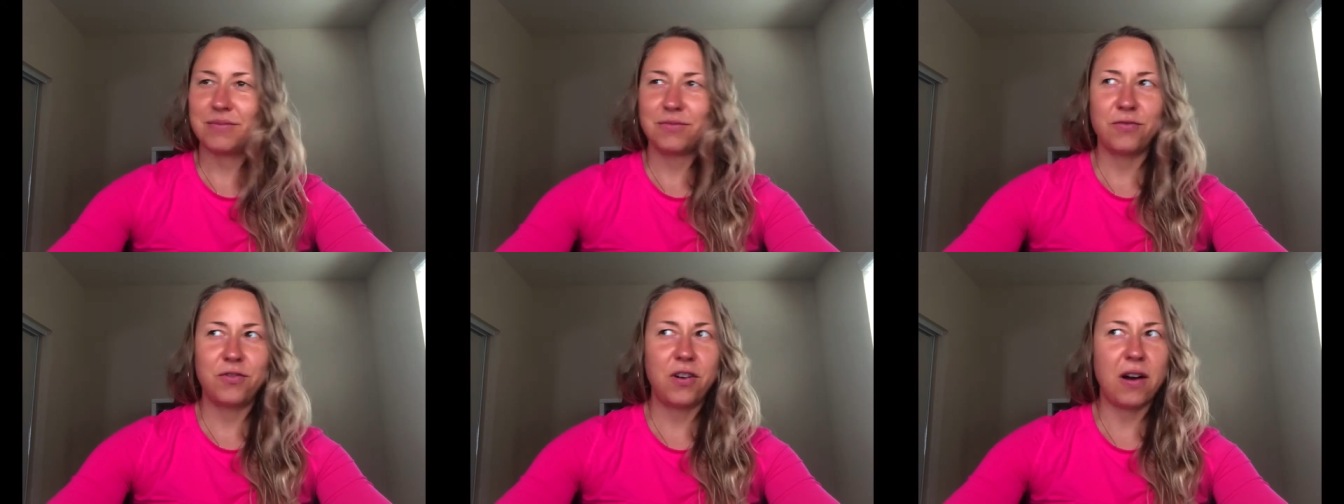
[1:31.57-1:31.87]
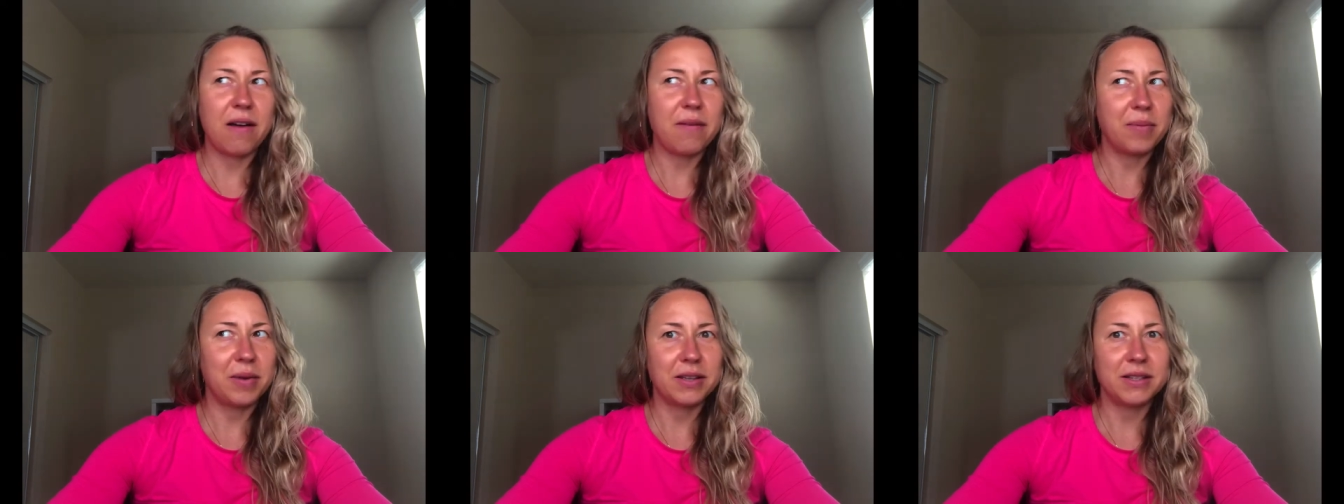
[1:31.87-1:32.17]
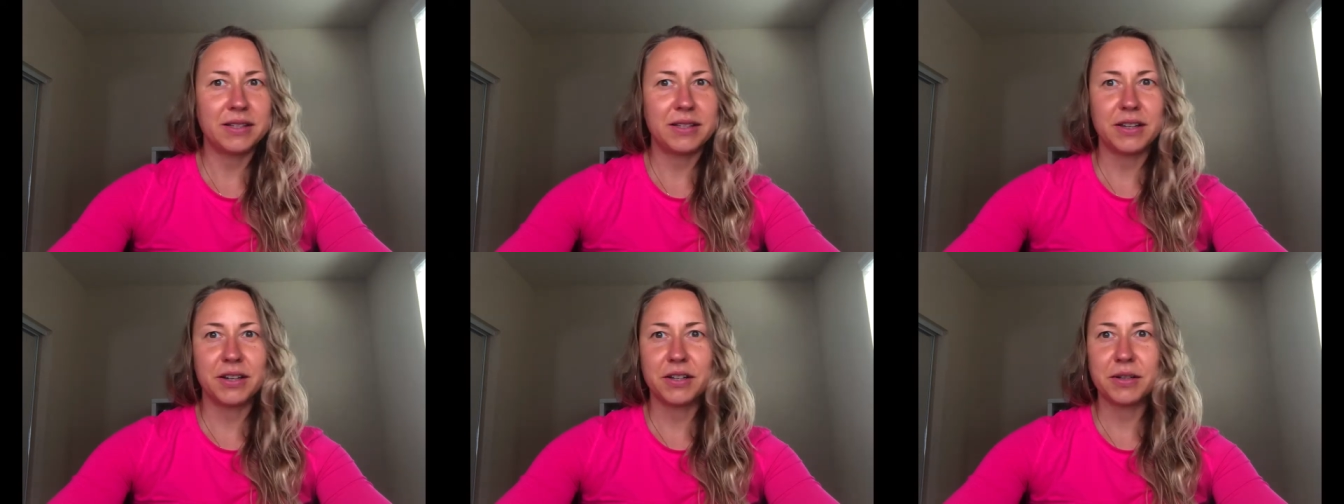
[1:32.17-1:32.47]
five
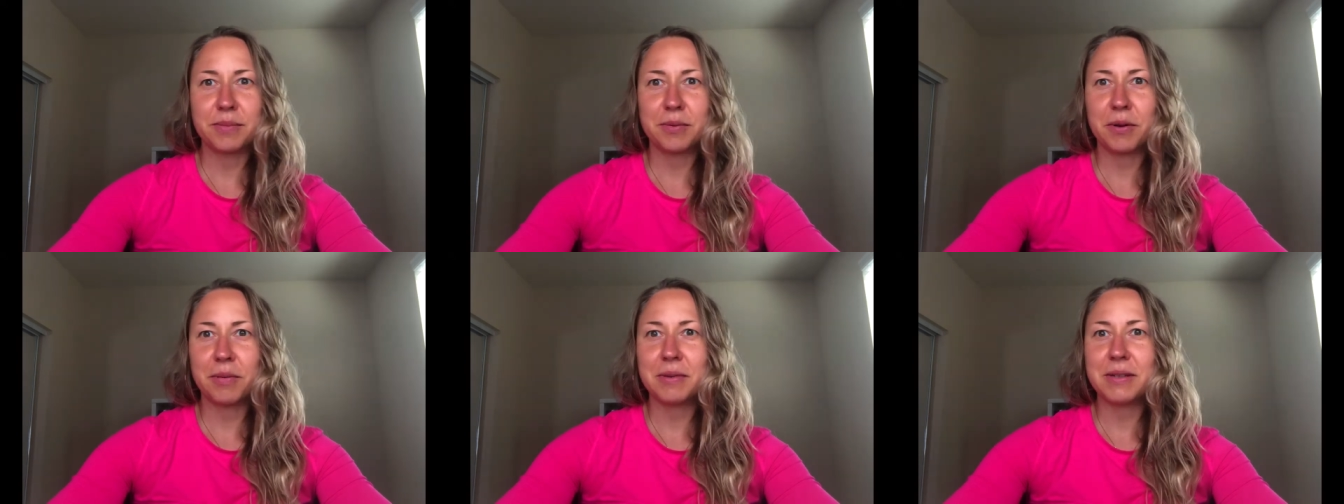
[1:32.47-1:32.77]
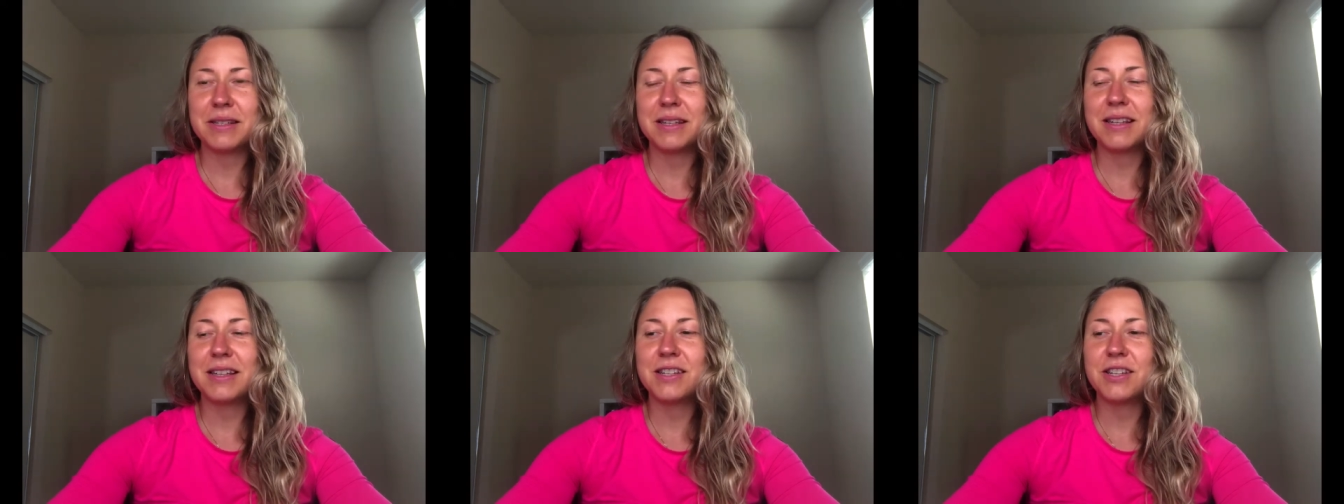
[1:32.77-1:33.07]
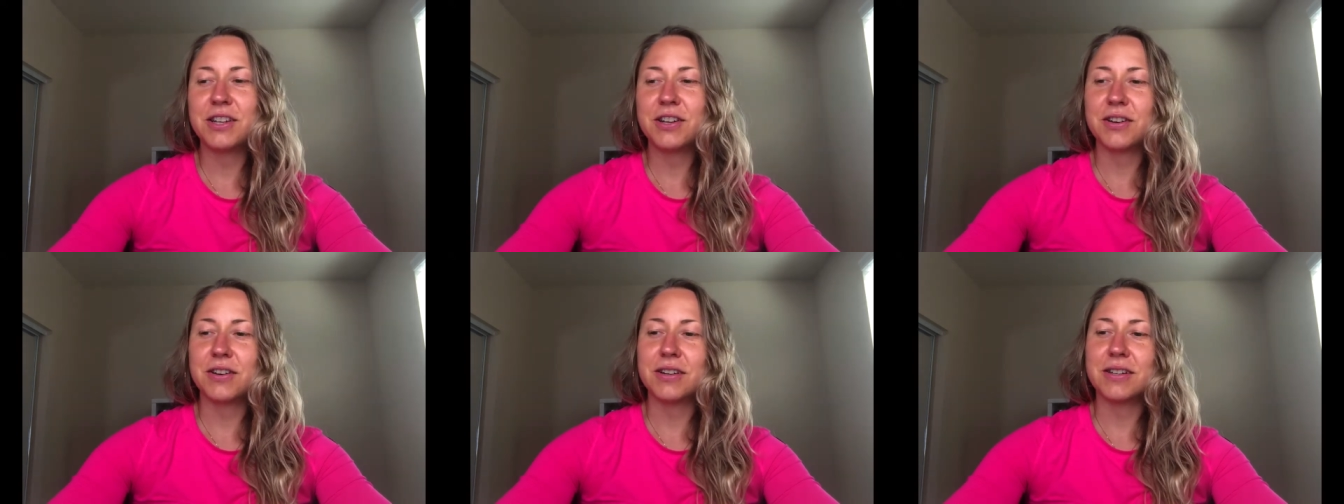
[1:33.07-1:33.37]
plus years, probably
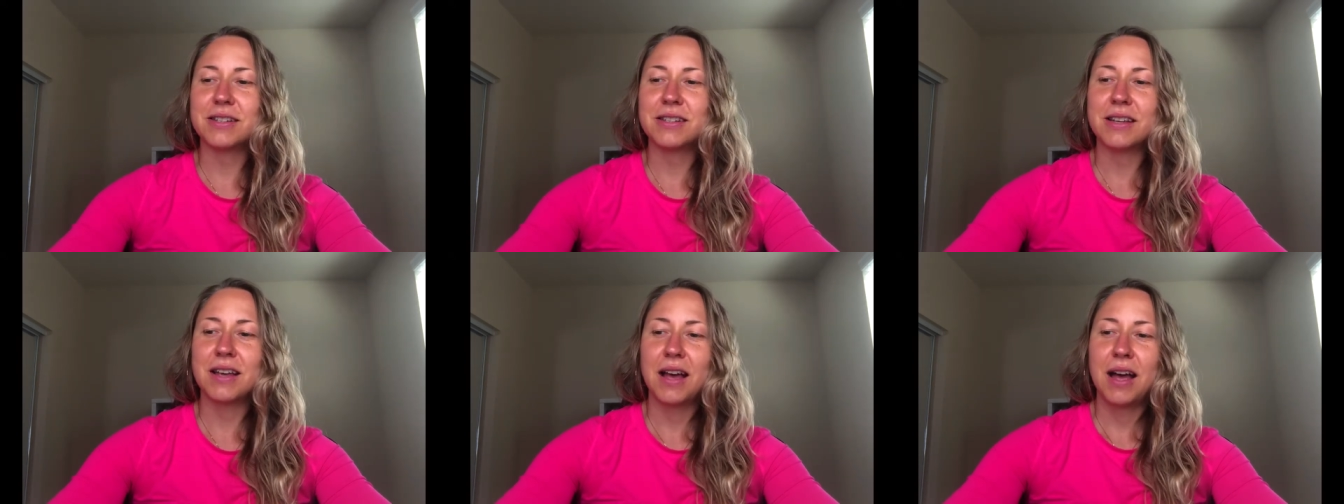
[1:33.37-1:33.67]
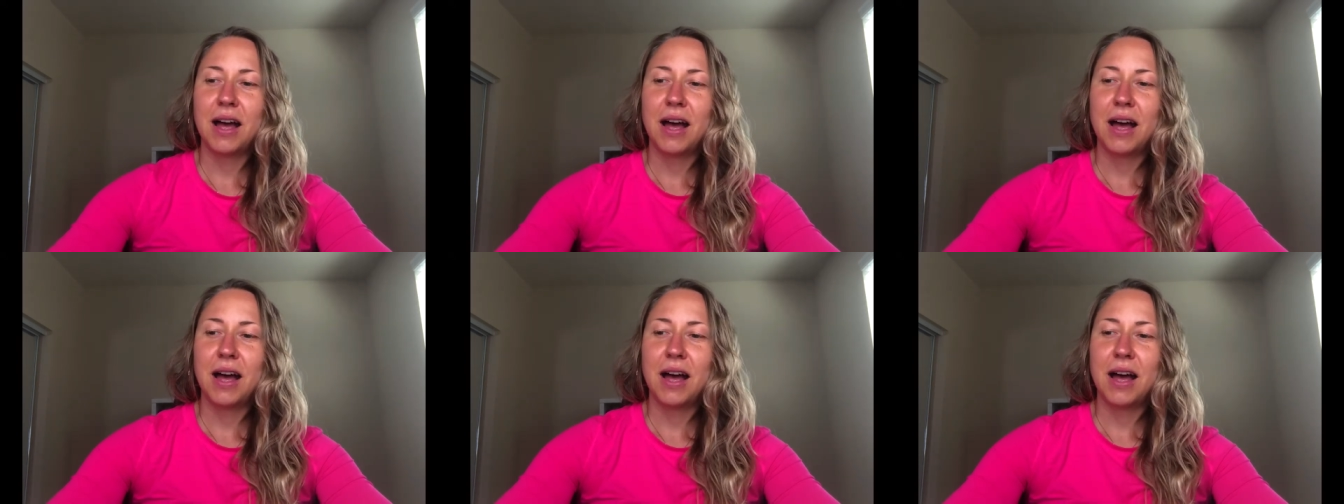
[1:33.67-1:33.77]
six years.